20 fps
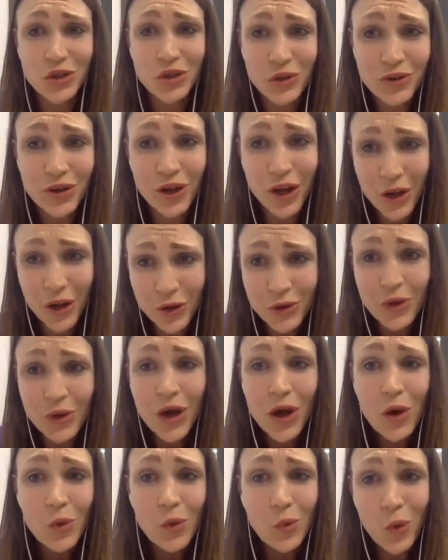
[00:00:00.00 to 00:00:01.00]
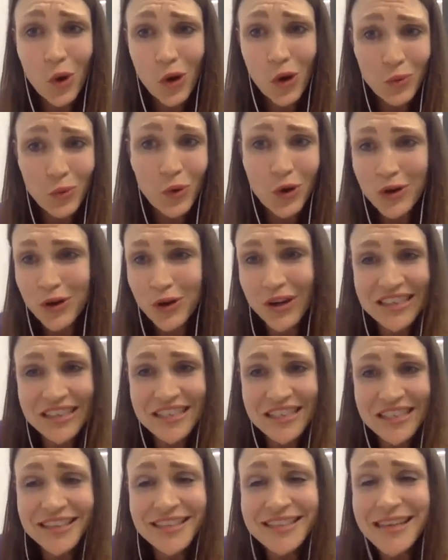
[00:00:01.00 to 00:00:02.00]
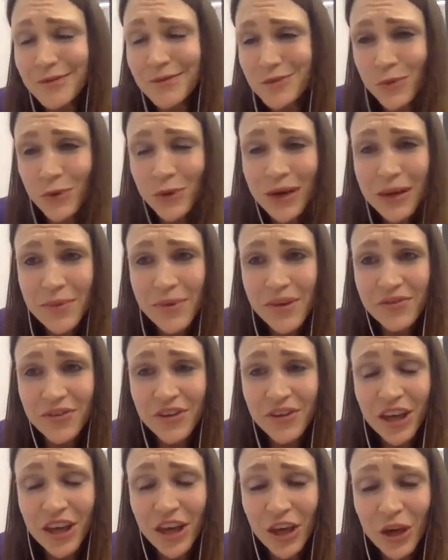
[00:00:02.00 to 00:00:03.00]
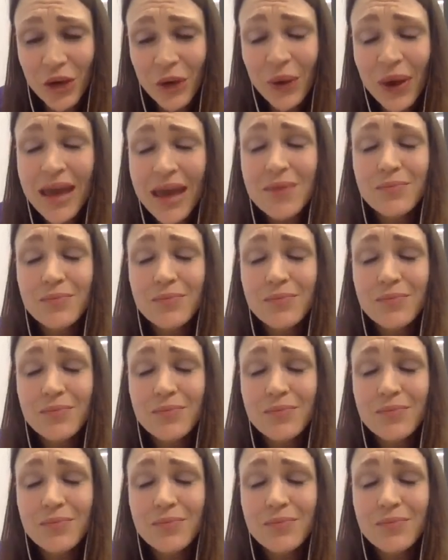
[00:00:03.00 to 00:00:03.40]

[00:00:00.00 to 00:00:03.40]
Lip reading: you know what is an acceptable limit for you.